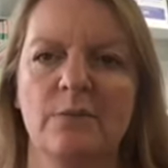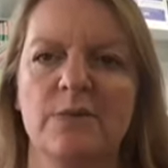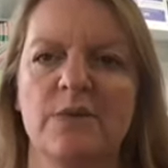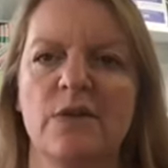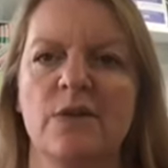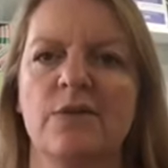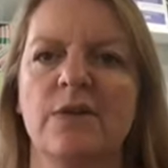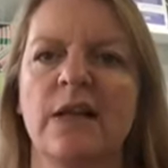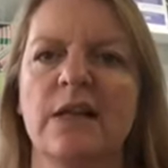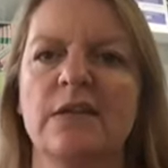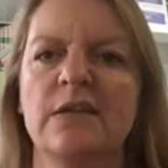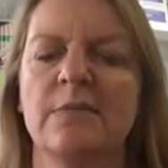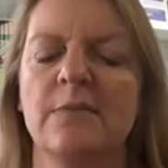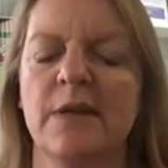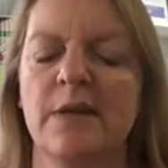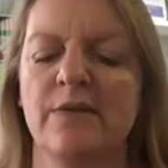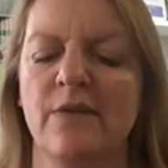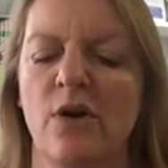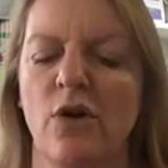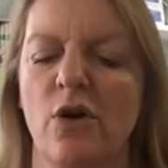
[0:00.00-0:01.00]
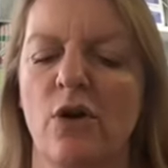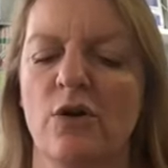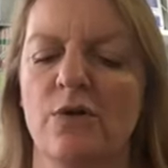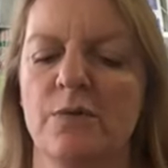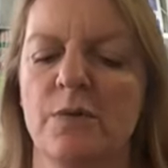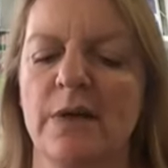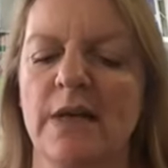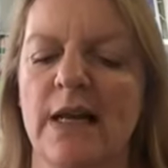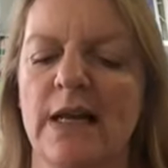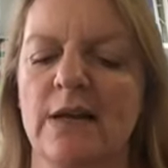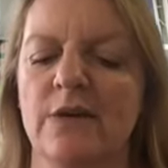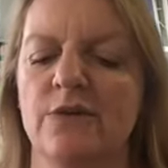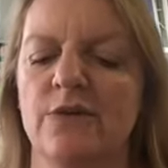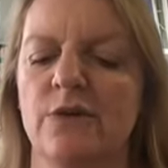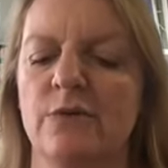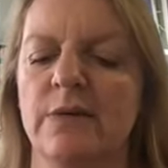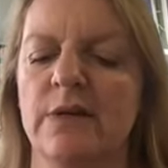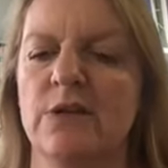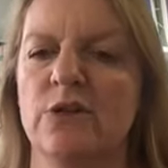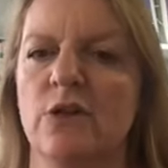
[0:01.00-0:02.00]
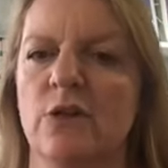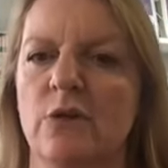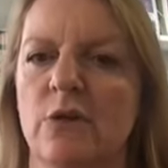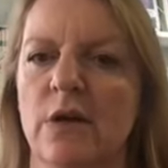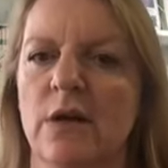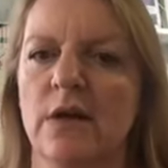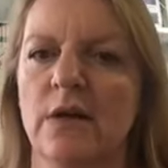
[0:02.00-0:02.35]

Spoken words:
So that's a bit of a hard one, Helen, to go into